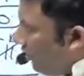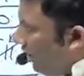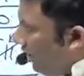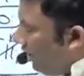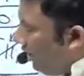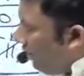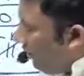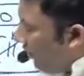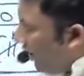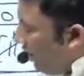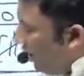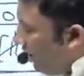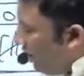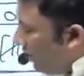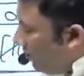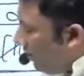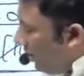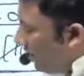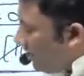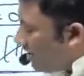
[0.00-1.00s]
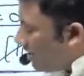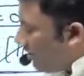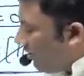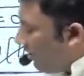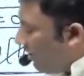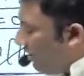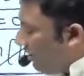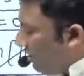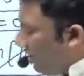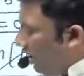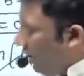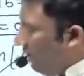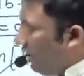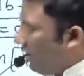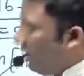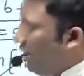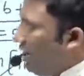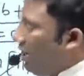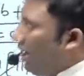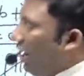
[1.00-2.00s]
when divided by
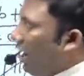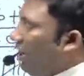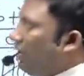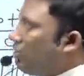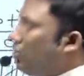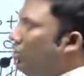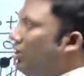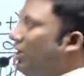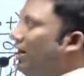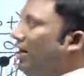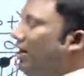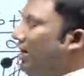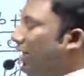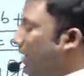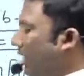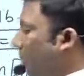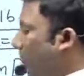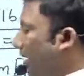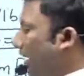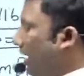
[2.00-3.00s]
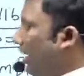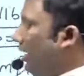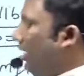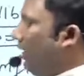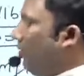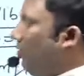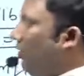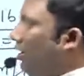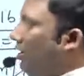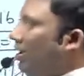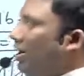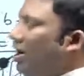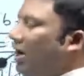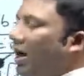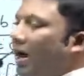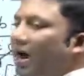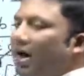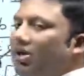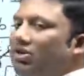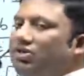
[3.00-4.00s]
17, I should get a remainder 1.
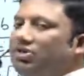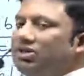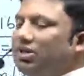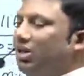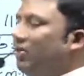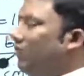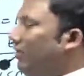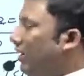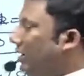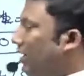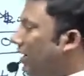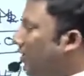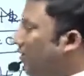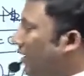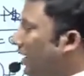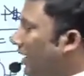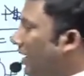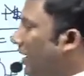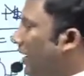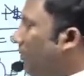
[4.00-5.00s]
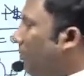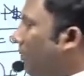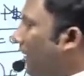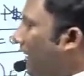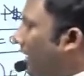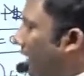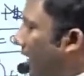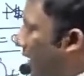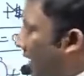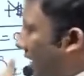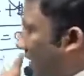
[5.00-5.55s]
Answer when divided by